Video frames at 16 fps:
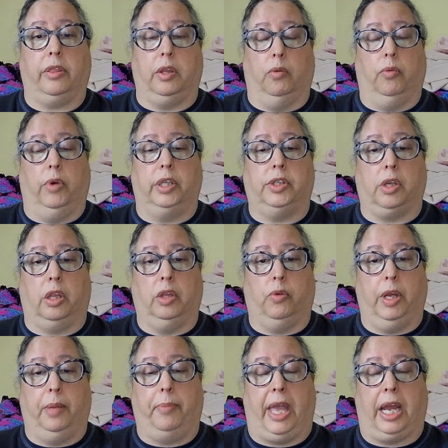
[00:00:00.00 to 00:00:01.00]
and once on the
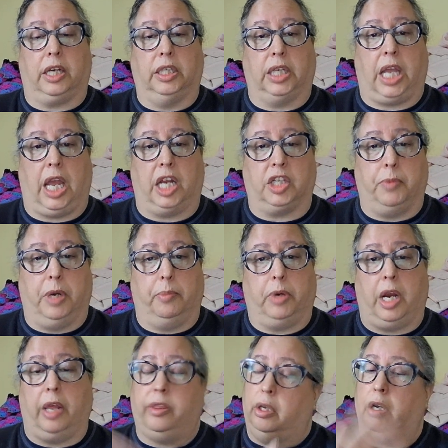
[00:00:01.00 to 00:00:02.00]
way back to catch my
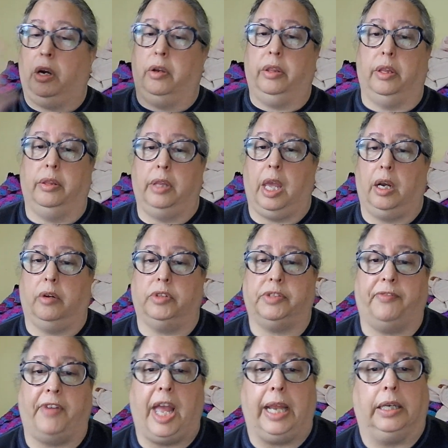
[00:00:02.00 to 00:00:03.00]
breath. And other than that, I was
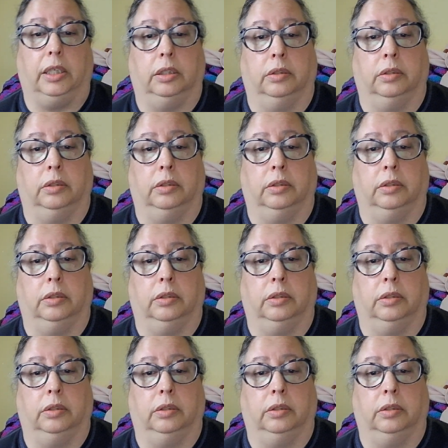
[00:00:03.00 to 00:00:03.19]
fine.